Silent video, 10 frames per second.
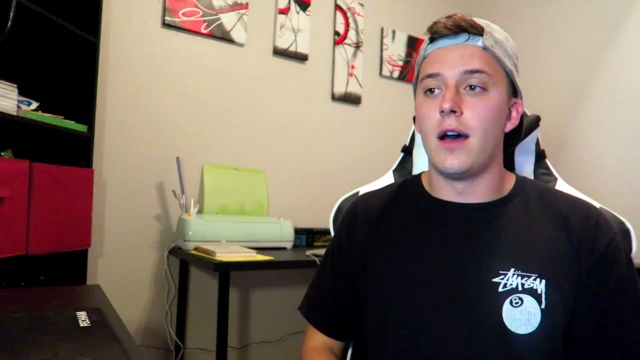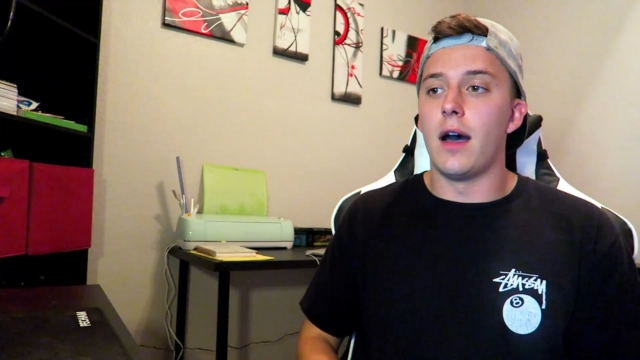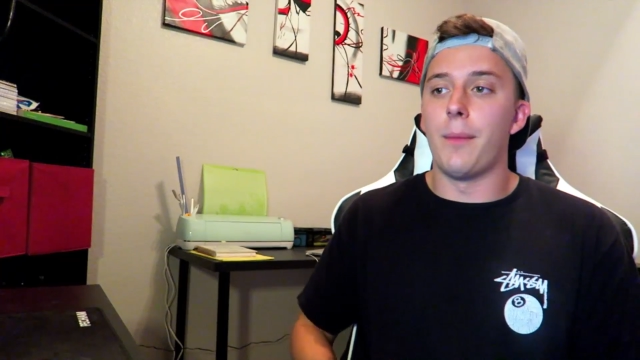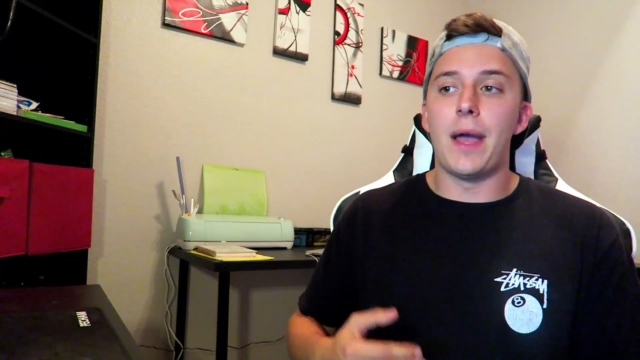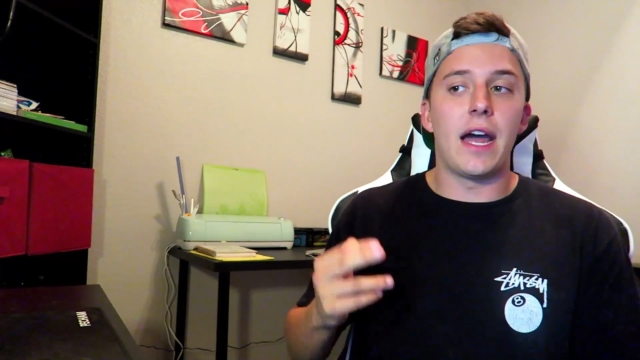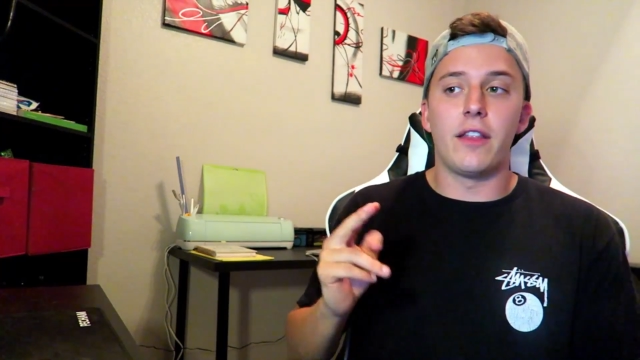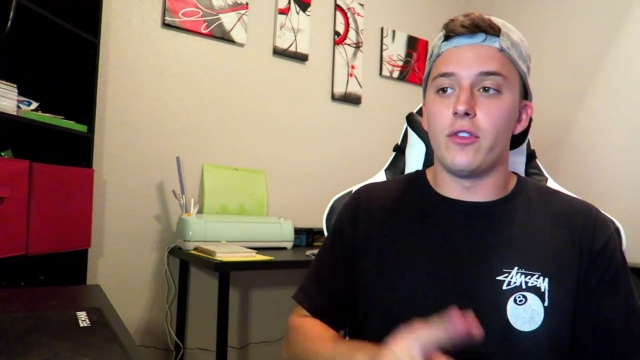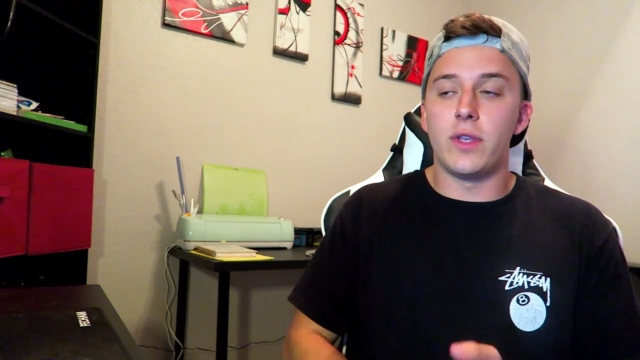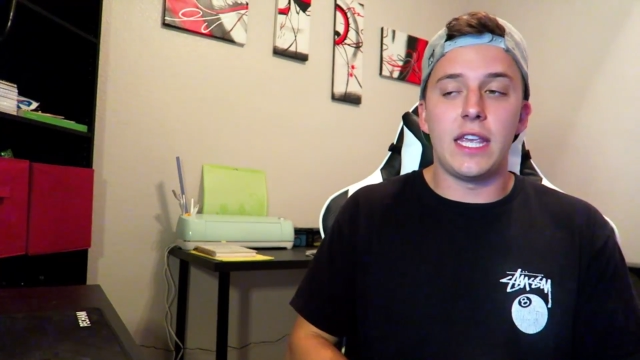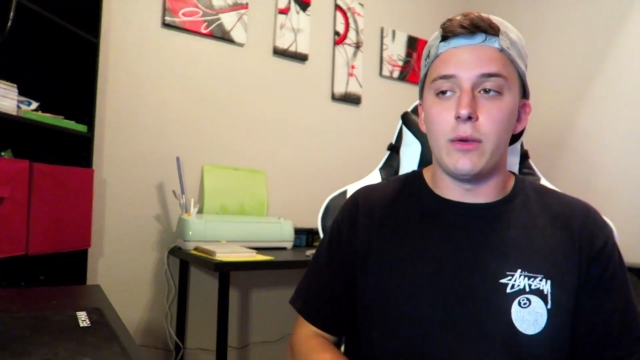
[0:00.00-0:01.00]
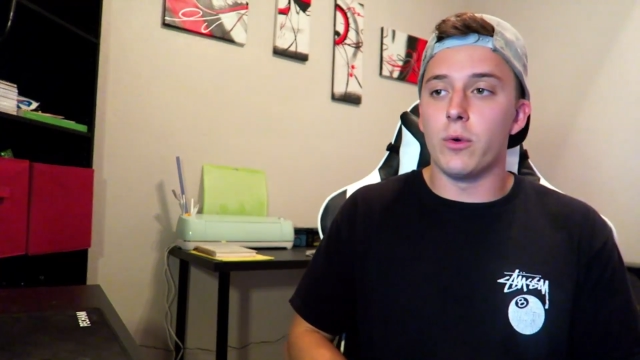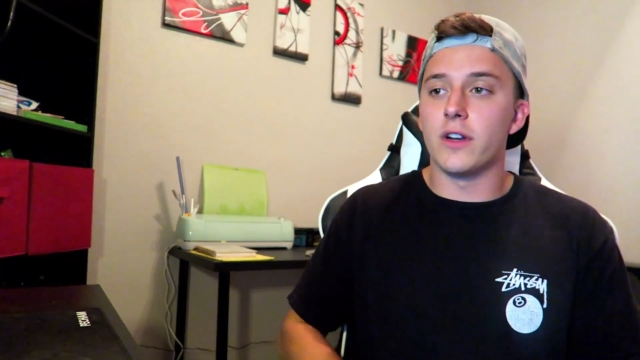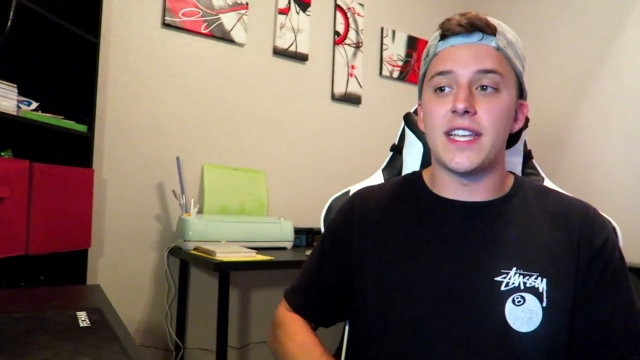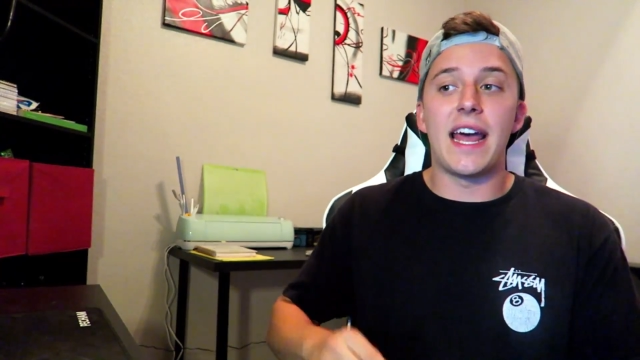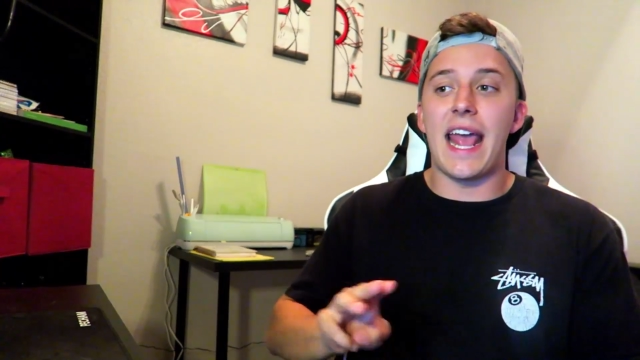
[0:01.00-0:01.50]
how to do
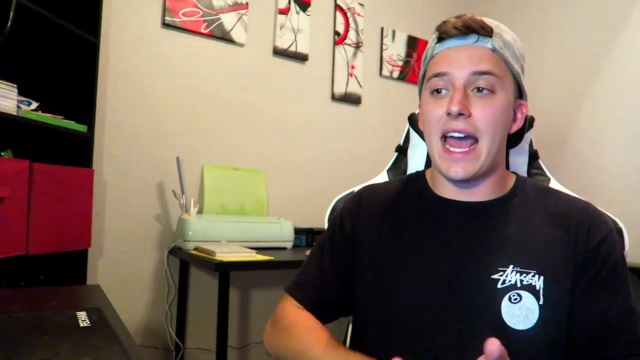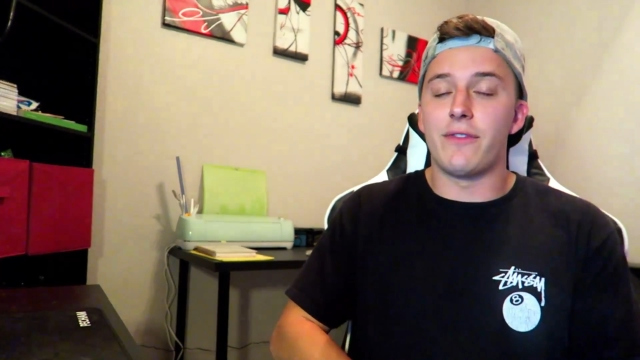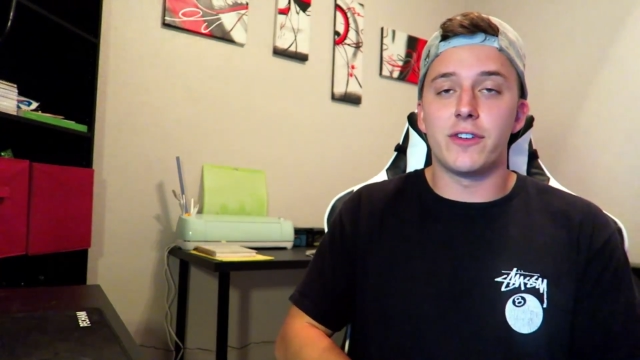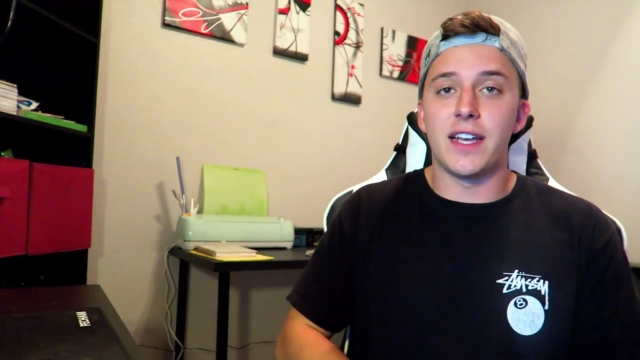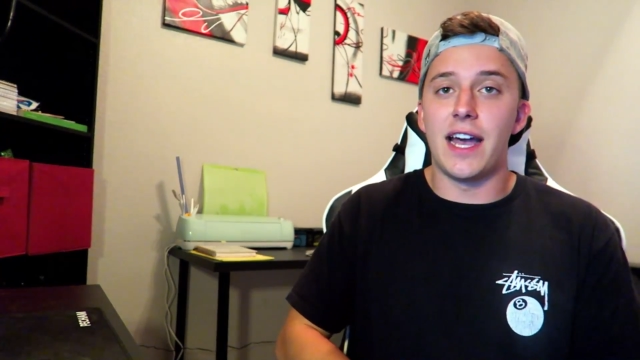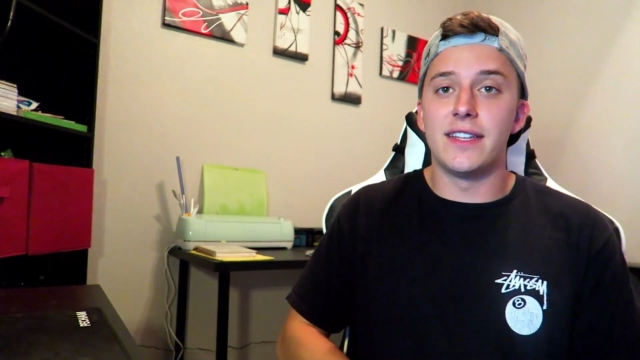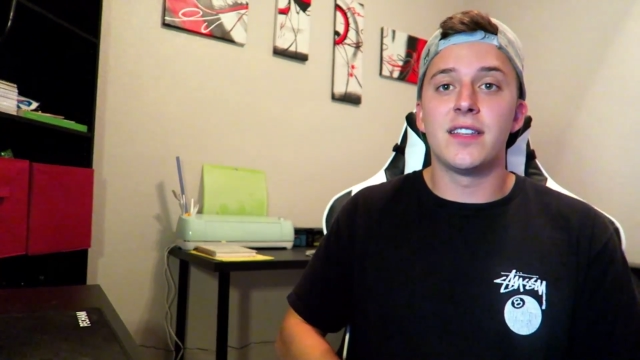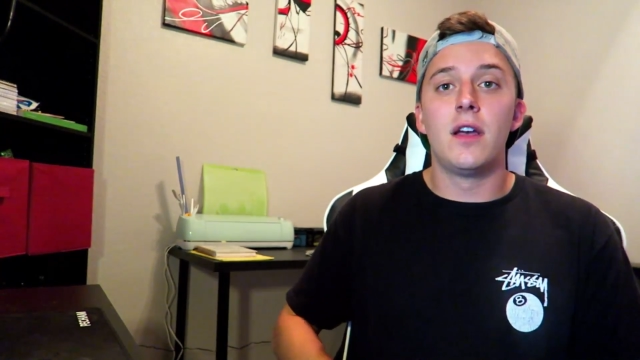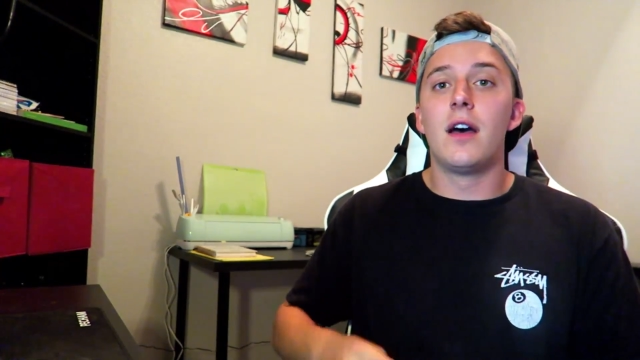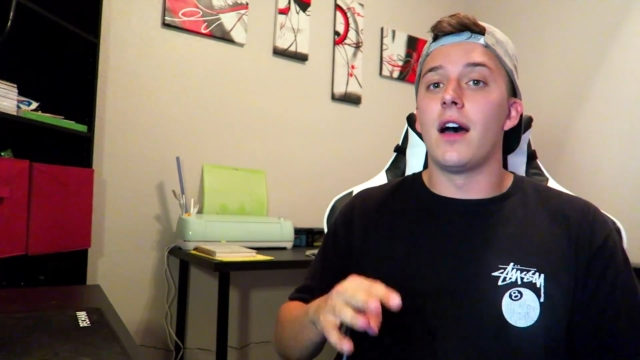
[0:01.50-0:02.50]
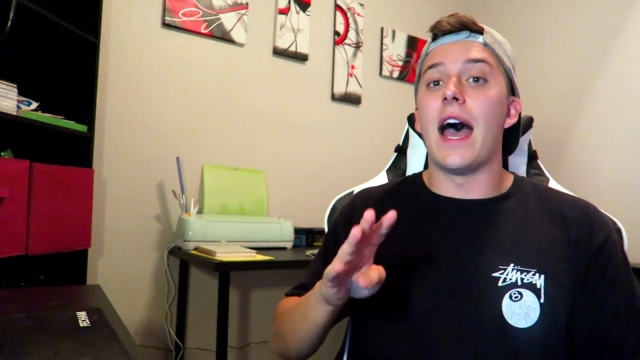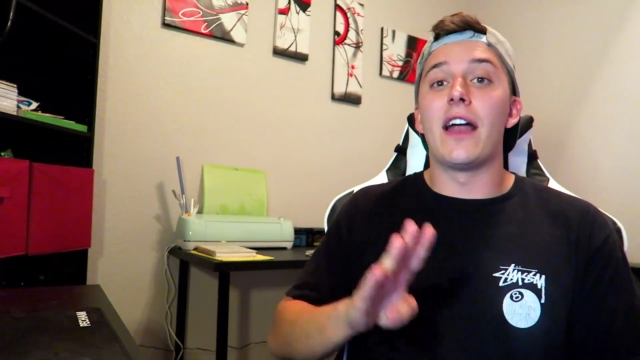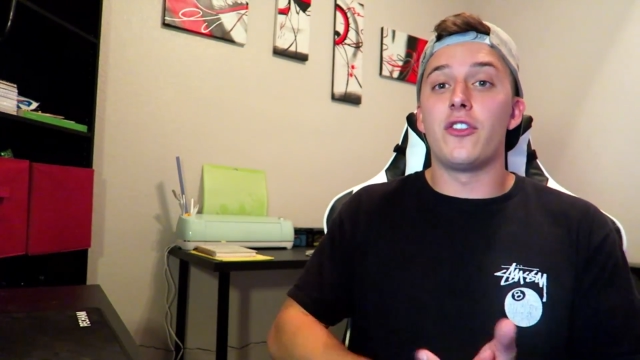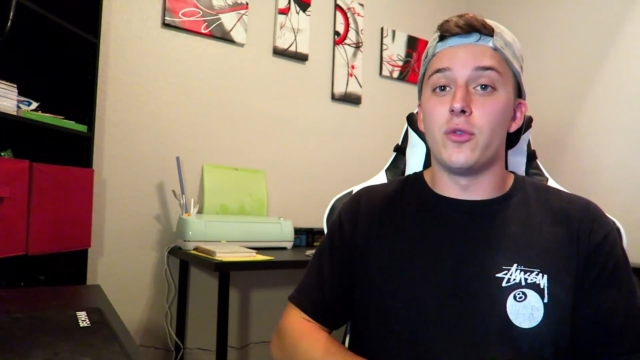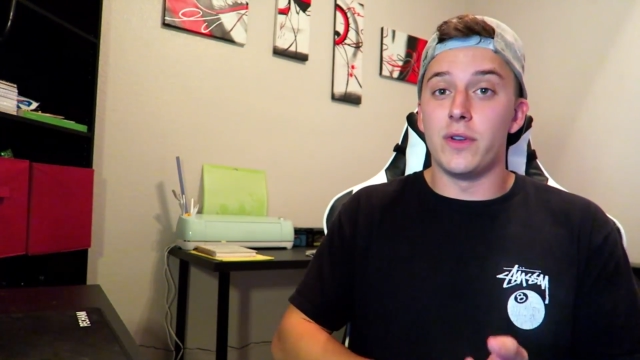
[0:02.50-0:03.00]
keywords, how to advertise,
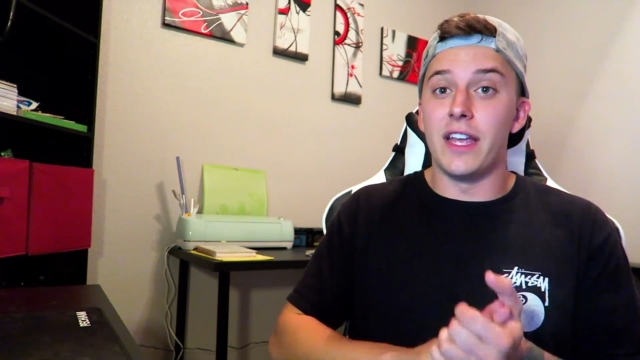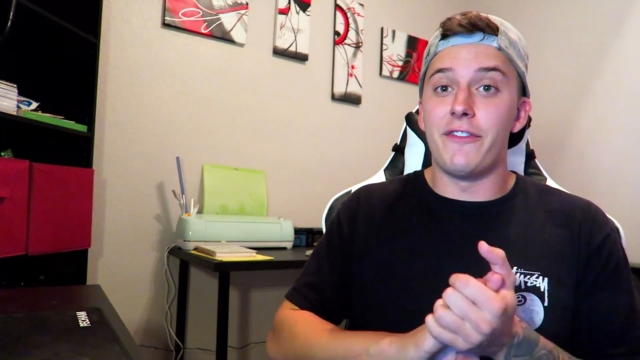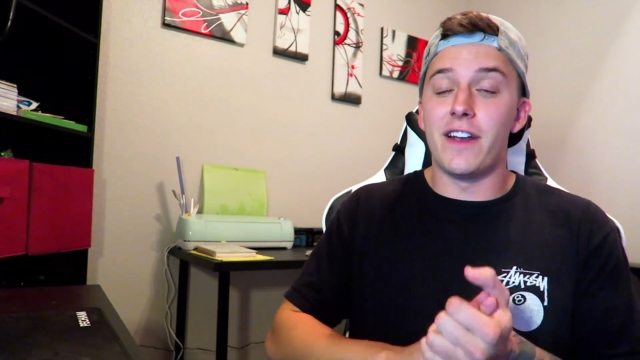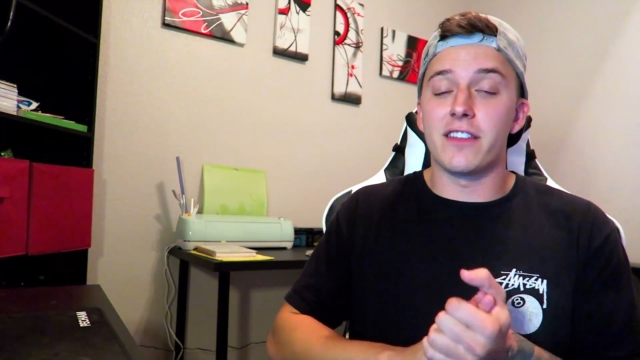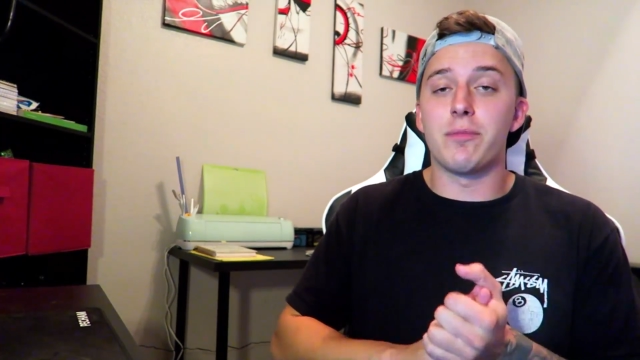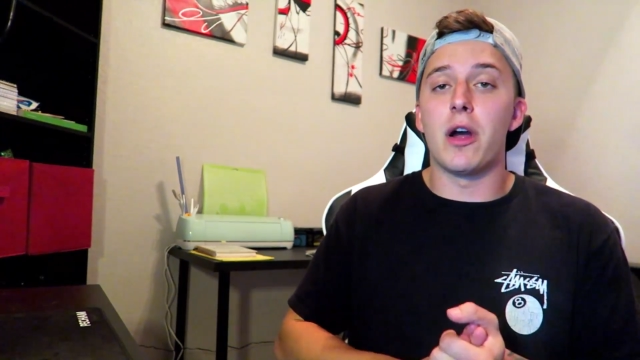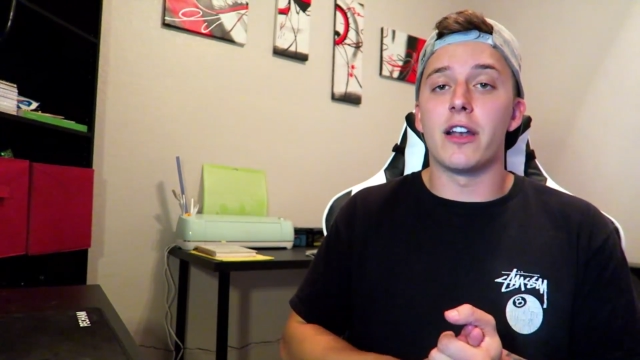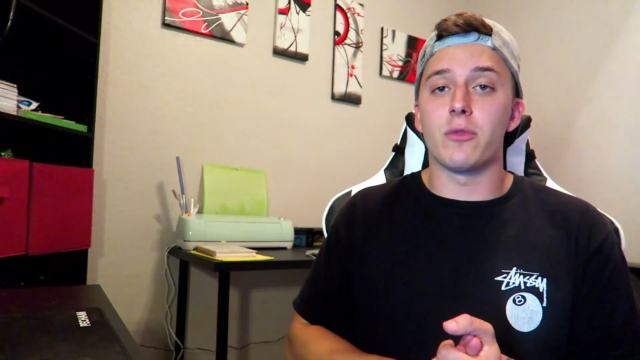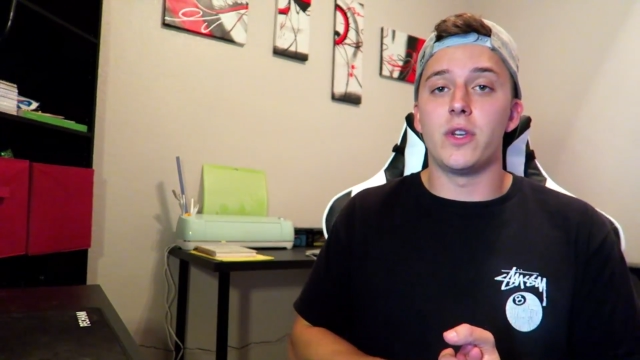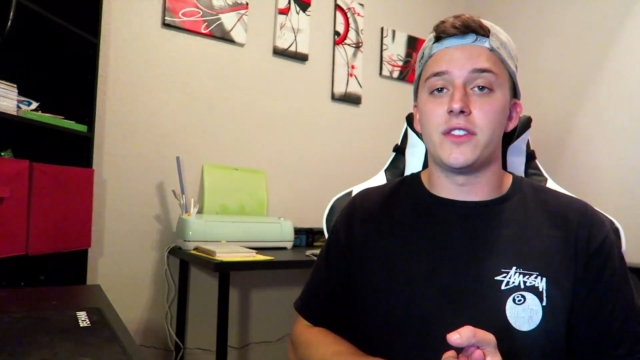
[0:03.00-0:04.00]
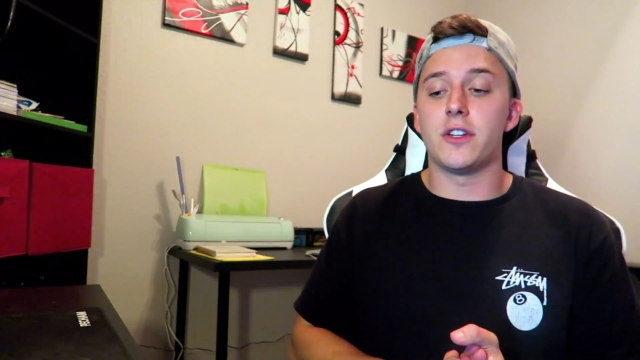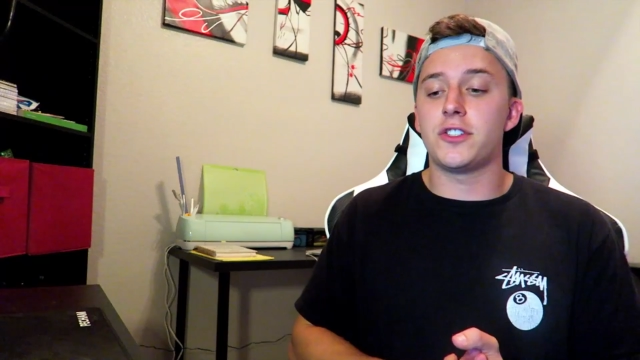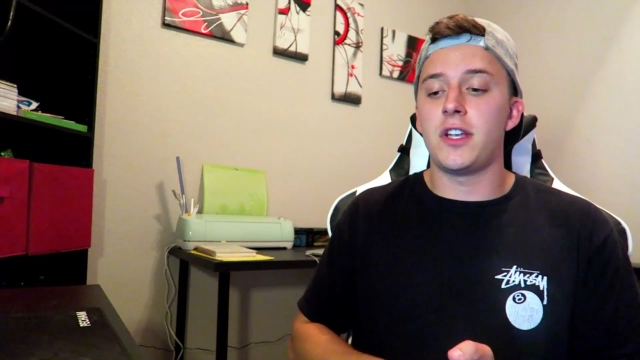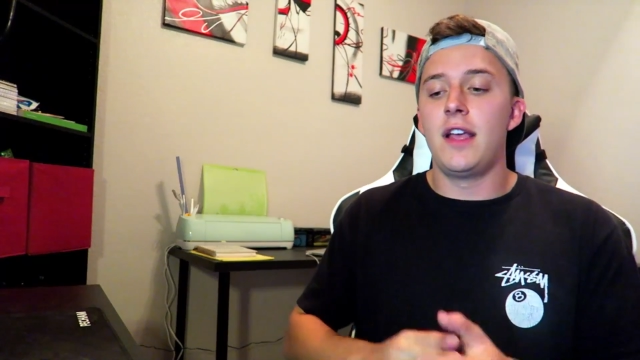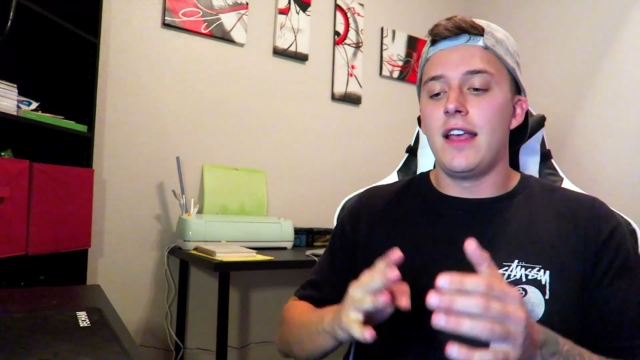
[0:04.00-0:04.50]
how to do effective product
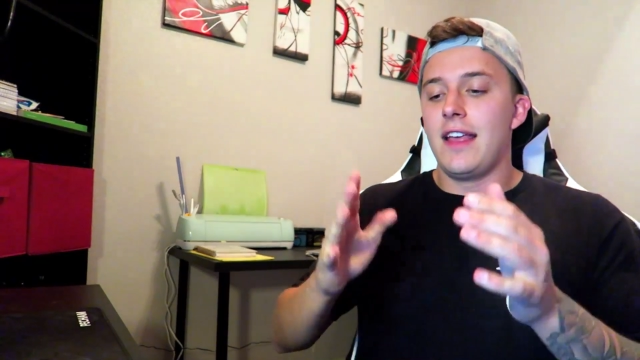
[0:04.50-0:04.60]
research.